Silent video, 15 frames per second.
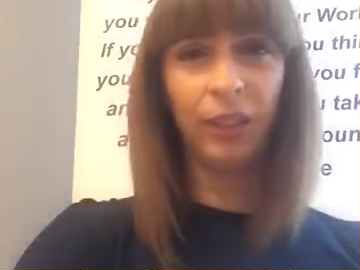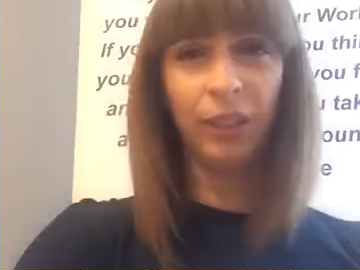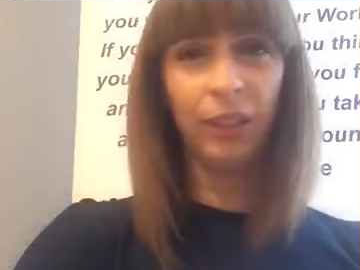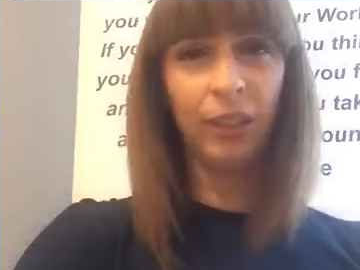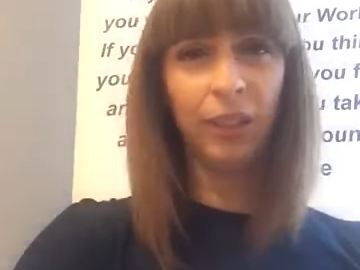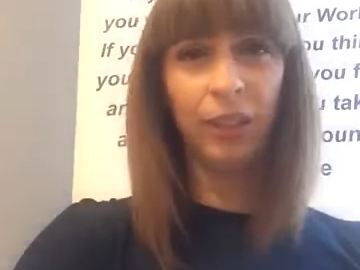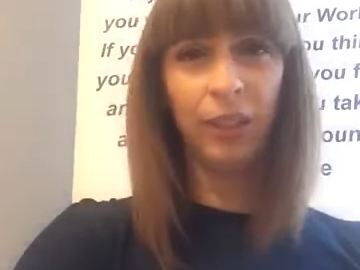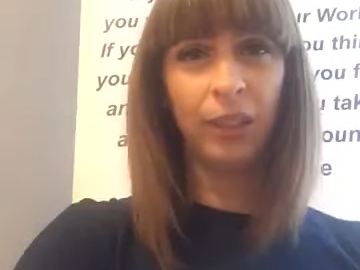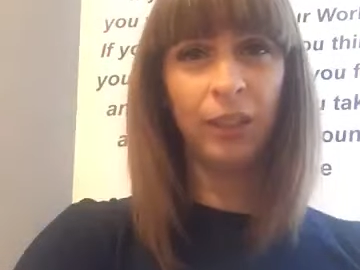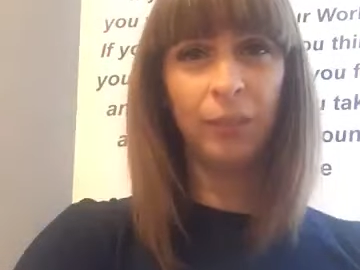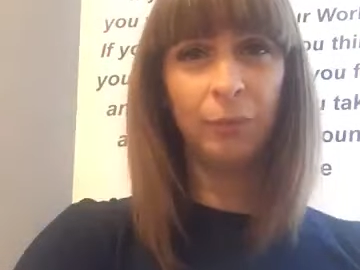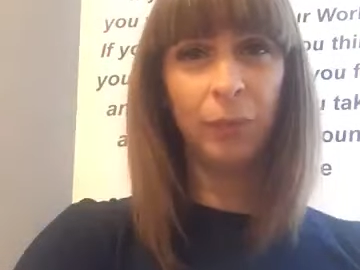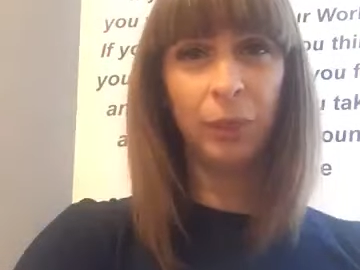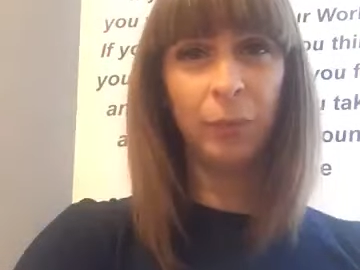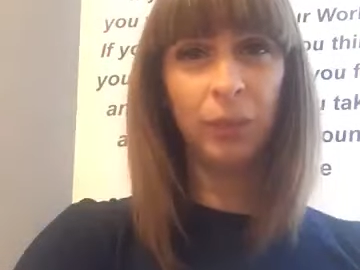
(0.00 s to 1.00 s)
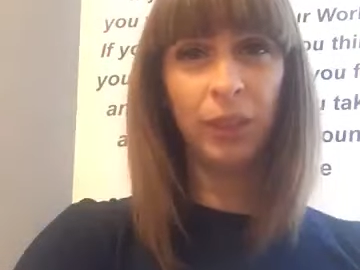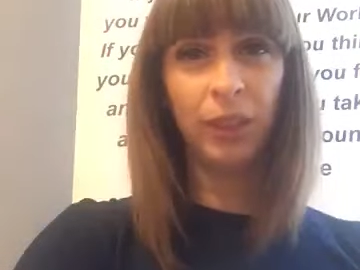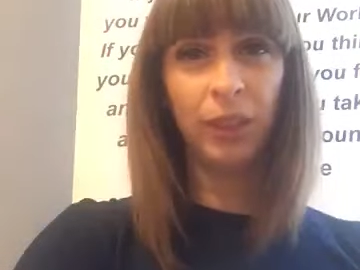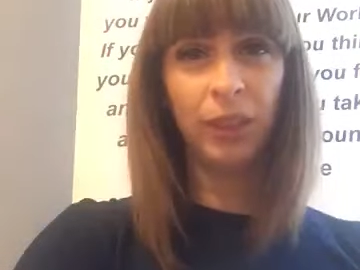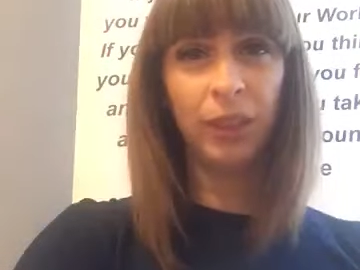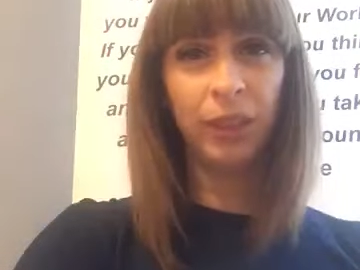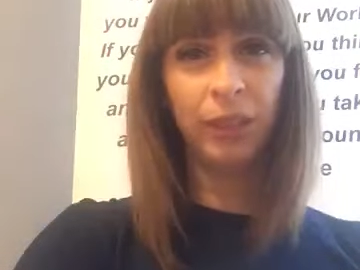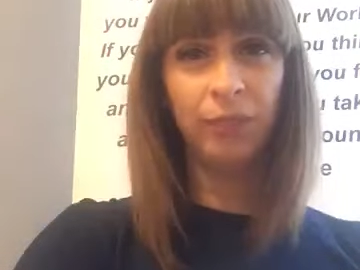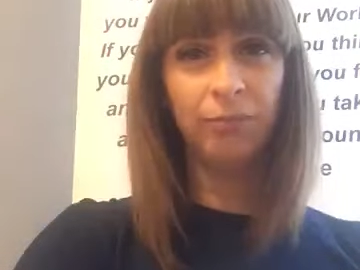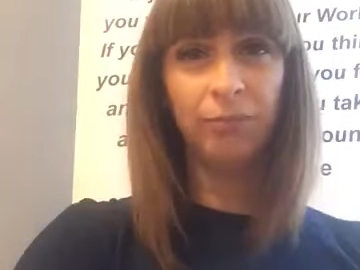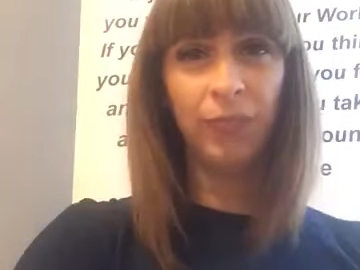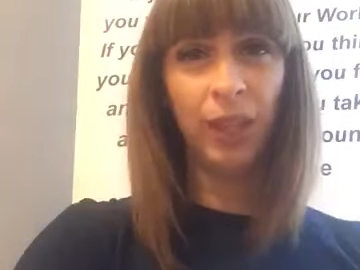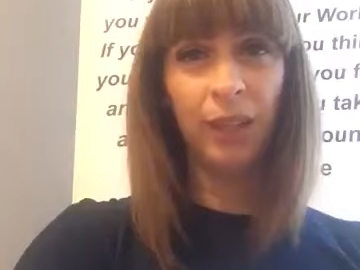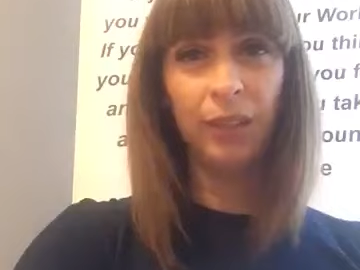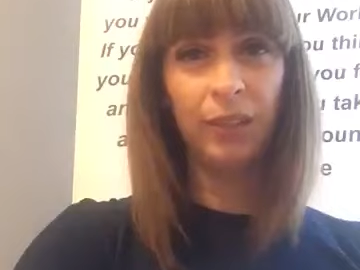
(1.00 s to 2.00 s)
I can't publicly
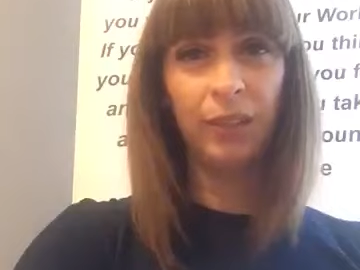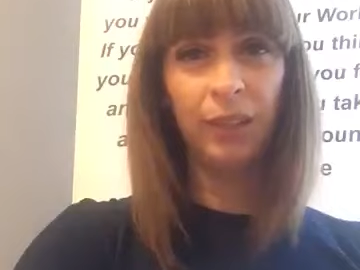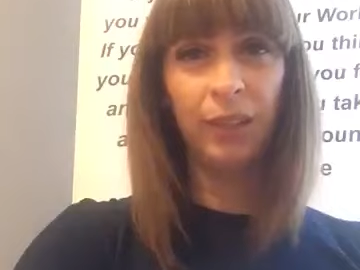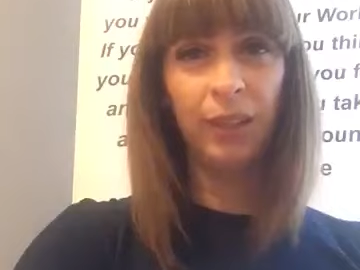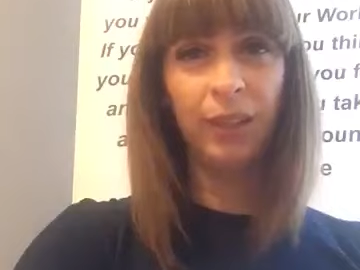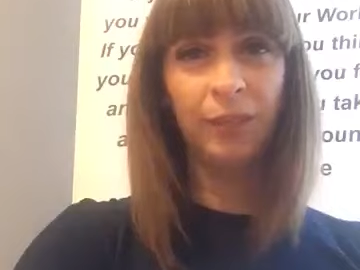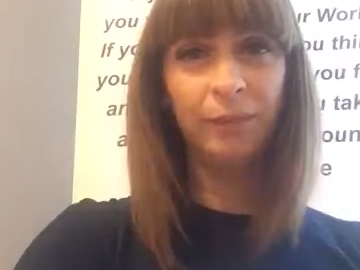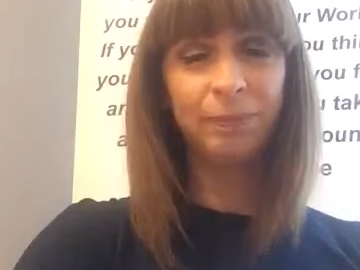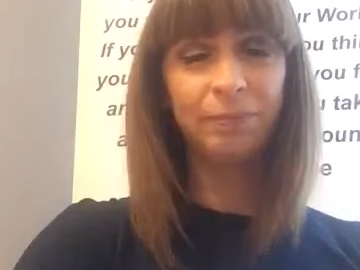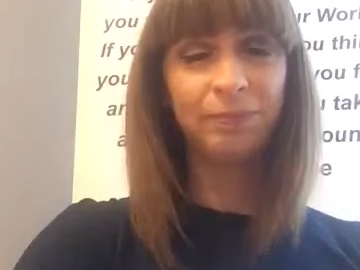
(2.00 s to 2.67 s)
answer that.